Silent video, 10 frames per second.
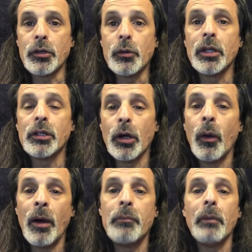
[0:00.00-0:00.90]
You can
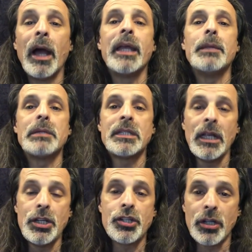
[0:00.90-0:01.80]
go out and buy an
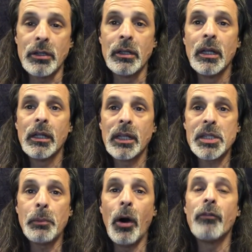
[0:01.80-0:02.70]
imitation
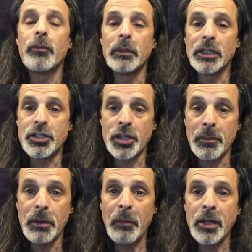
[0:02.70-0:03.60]
Les Paul from a
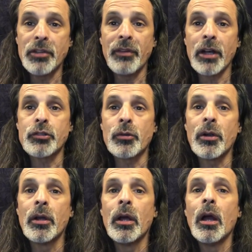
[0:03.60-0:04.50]
legitimate
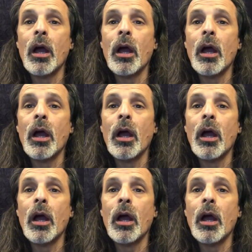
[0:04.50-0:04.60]
manufacturer